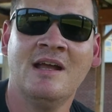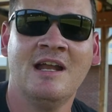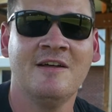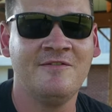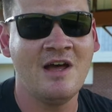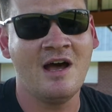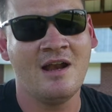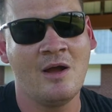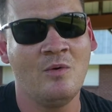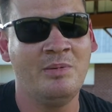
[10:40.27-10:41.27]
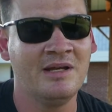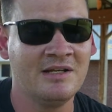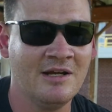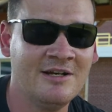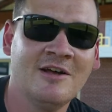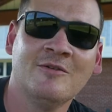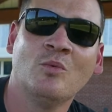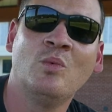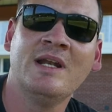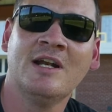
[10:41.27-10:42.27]
And if not, I will pick another
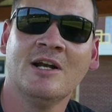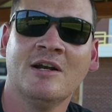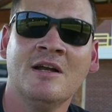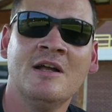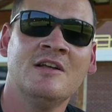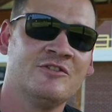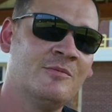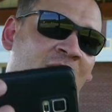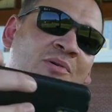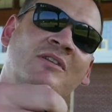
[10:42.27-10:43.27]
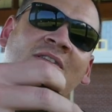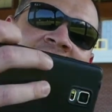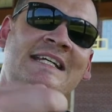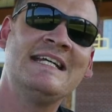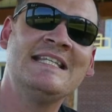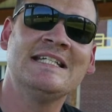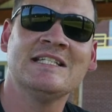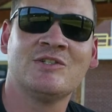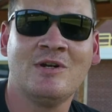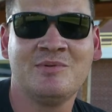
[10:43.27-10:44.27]
winner. So I'm going to put a link in the
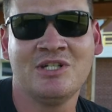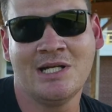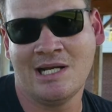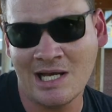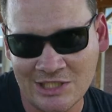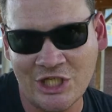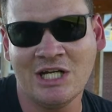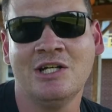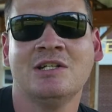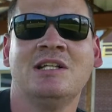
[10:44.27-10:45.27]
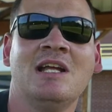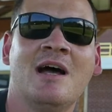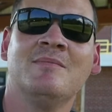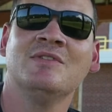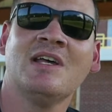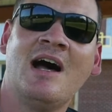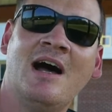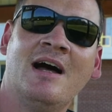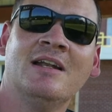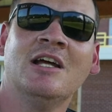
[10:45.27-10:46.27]
description on how to check your DMs
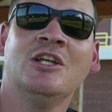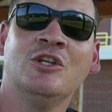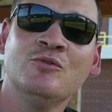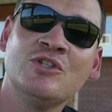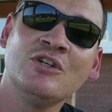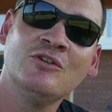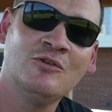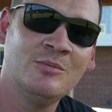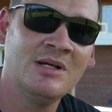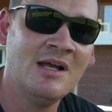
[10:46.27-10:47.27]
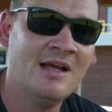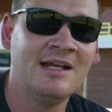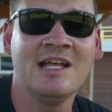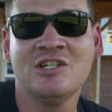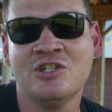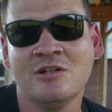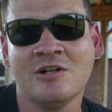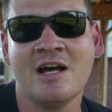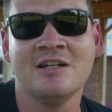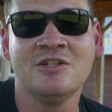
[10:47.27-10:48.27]
on YouTube in case you don't know
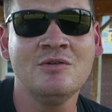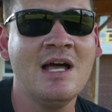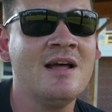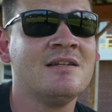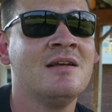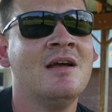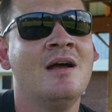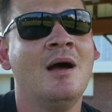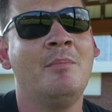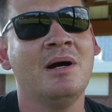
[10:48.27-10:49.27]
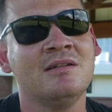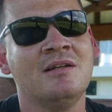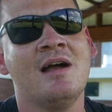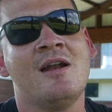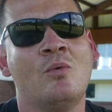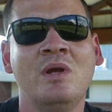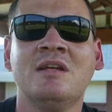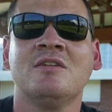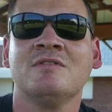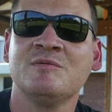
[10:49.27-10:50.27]
how to do that. But you got a week
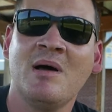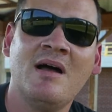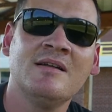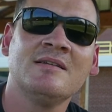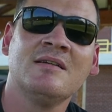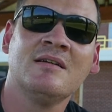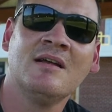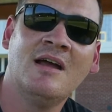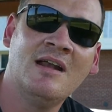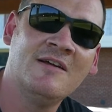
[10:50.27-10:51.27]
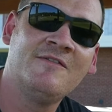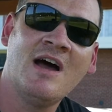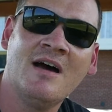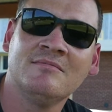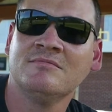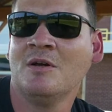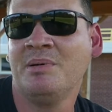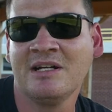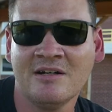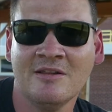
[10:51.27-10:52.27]
to respond, and if not,
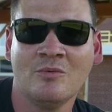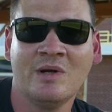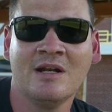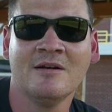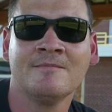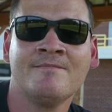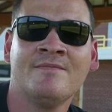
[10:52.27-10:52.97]
pick another winner.